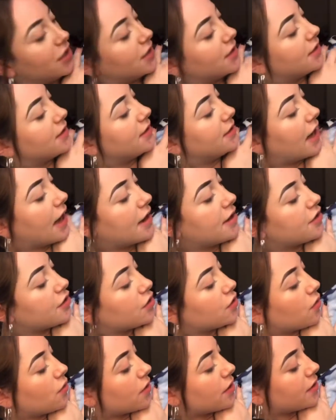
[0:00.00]
just
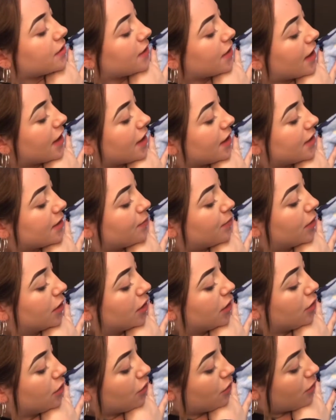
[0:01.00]
dinosaurs and it's
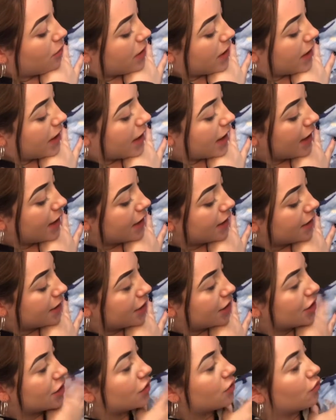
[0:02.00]
blue and it's
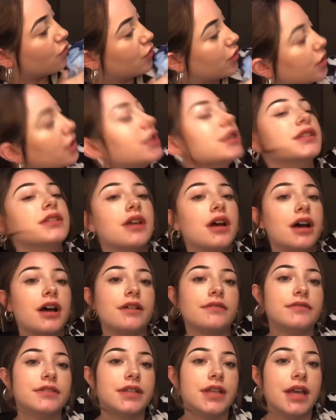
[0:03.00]
just really
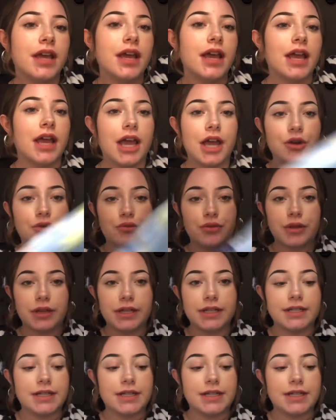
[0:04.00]
soft and really